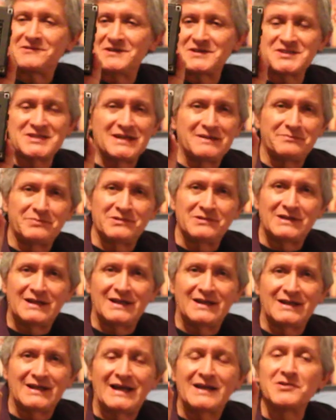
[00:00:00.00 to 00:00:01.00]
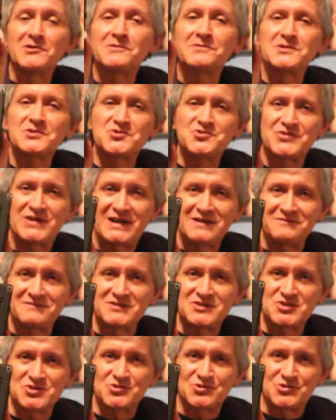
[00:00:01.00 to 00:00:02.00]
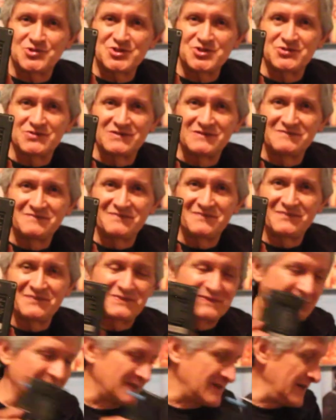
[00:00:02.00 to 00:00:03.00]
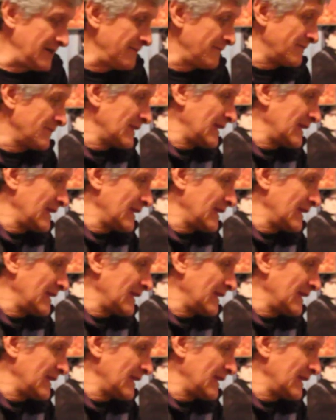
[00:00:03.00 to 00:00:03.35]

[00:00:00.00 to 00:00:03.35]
example, an overdrive distortion, okay?